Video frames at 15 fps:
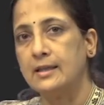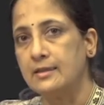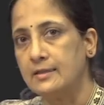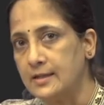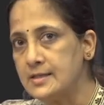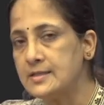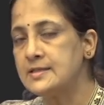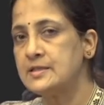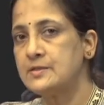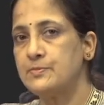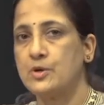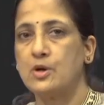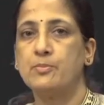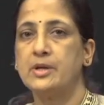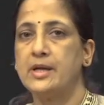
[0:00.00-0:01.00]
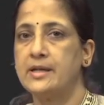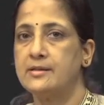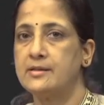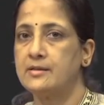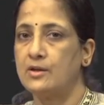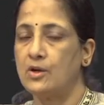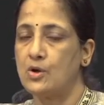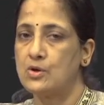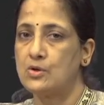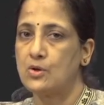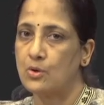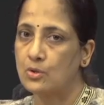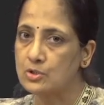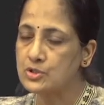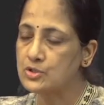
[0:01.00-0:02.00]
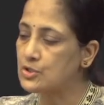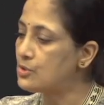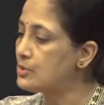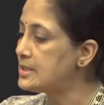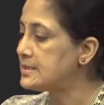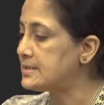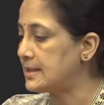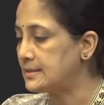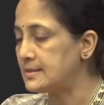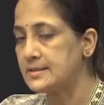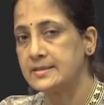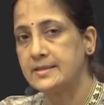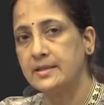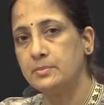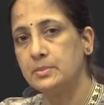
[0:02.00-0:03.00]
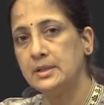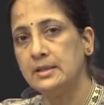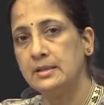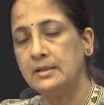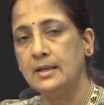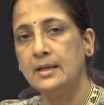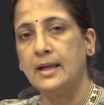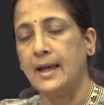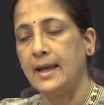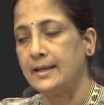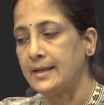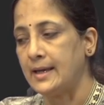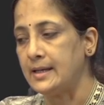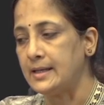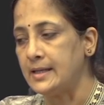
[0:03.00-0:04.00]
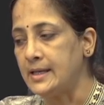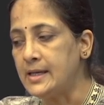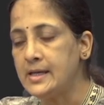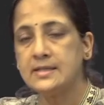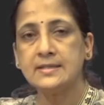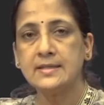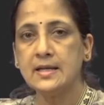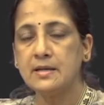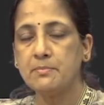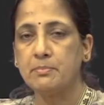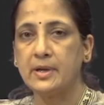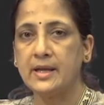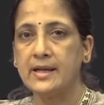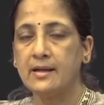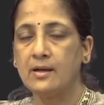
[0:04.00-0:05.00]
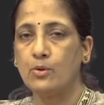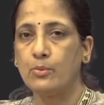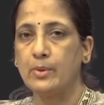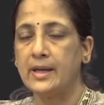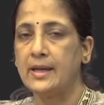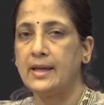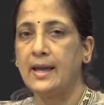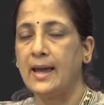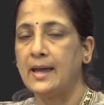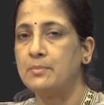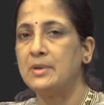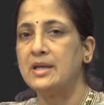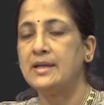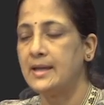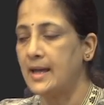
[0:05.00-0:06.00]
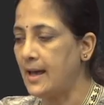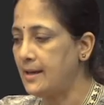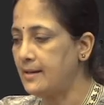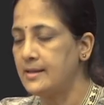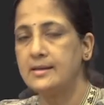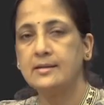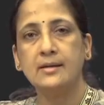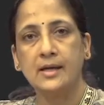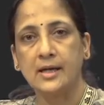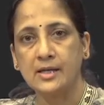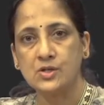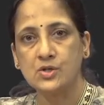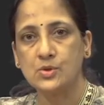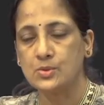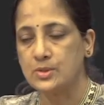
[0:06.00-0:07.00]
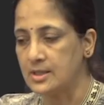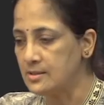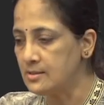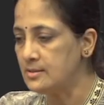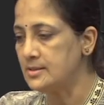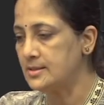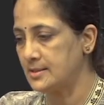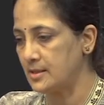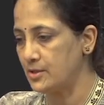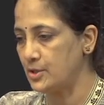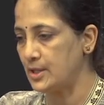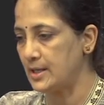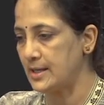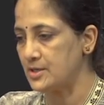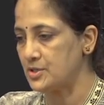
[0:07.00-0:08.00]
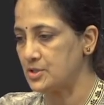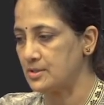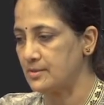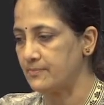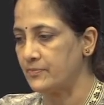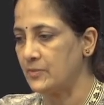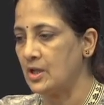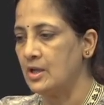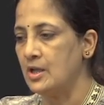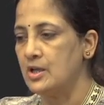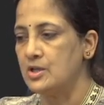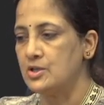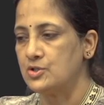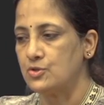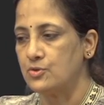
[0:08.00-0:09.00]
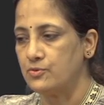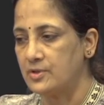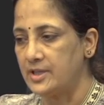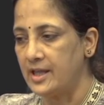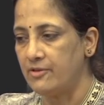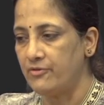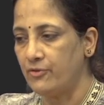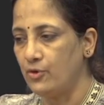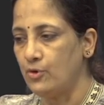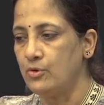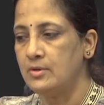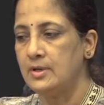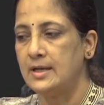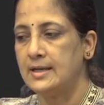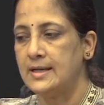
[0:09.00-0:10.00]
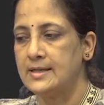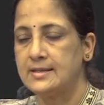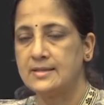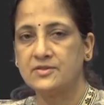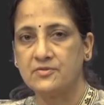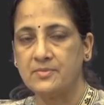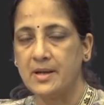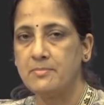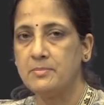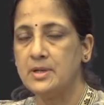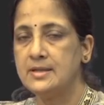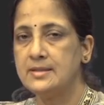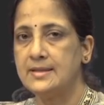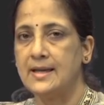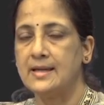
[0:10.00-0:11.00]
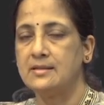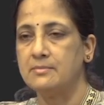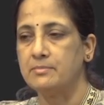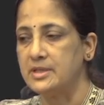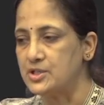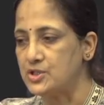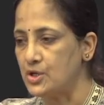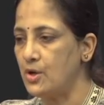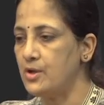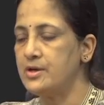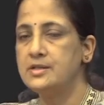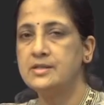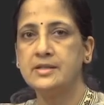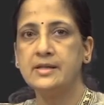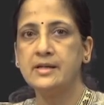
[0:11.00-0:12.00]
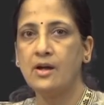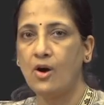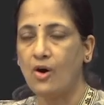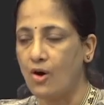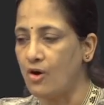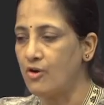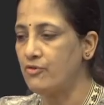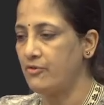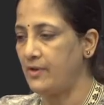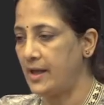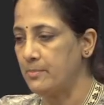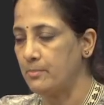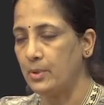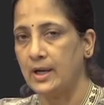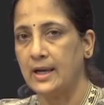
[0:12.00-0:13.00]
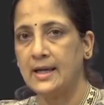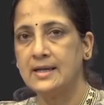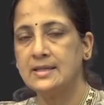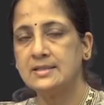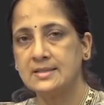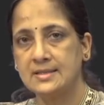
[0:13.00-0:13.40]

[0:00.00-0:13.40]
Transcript: This propagated clot also is unstable and can easily break away and be carried into the circulation. So, therefore, let us remember that the majority of emboli